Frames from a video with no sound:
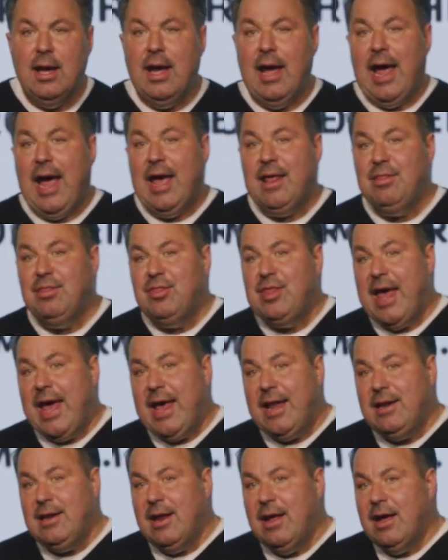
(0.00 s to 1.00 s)
and then
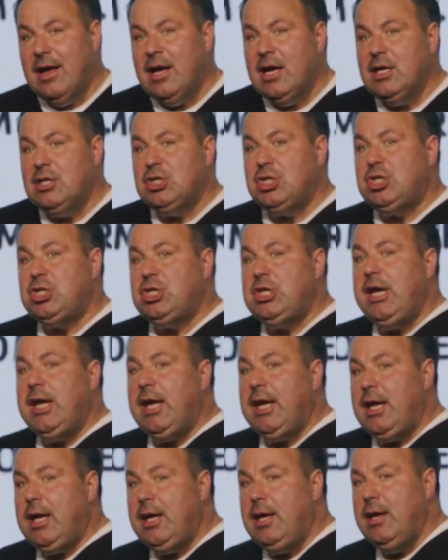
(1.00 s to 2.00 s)

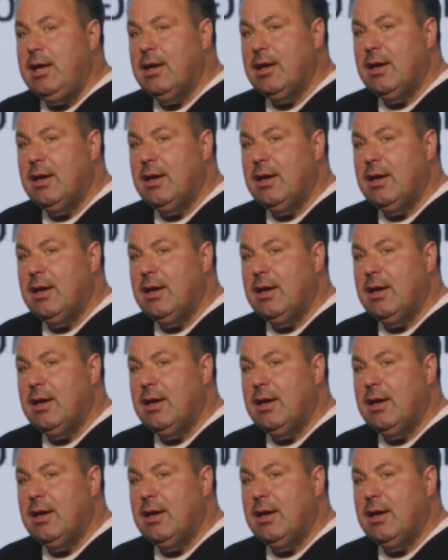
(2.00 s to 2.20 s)
she